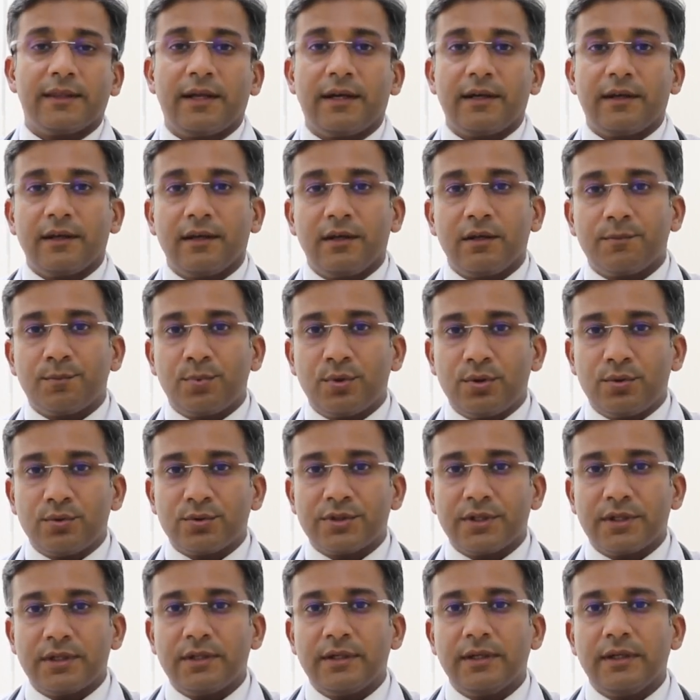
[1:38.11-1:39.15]
that air
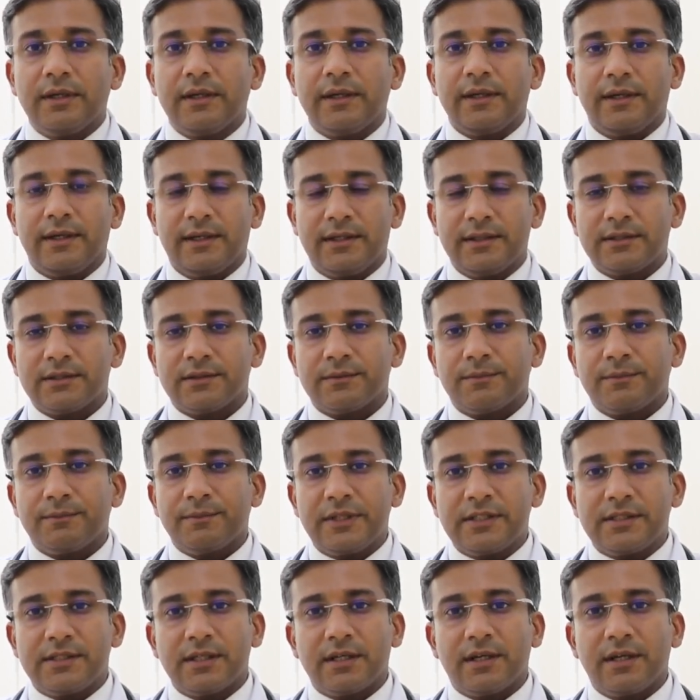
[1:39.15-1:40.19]
pollution is
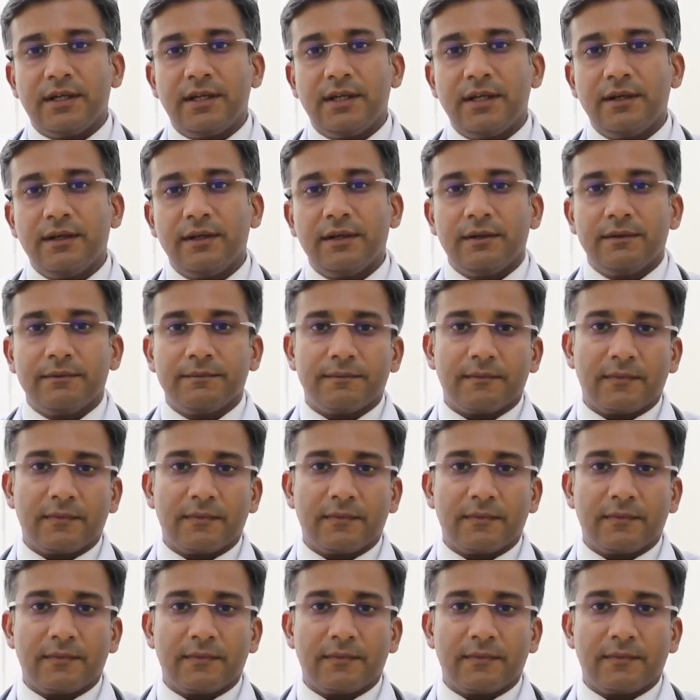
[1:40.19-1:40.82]
basically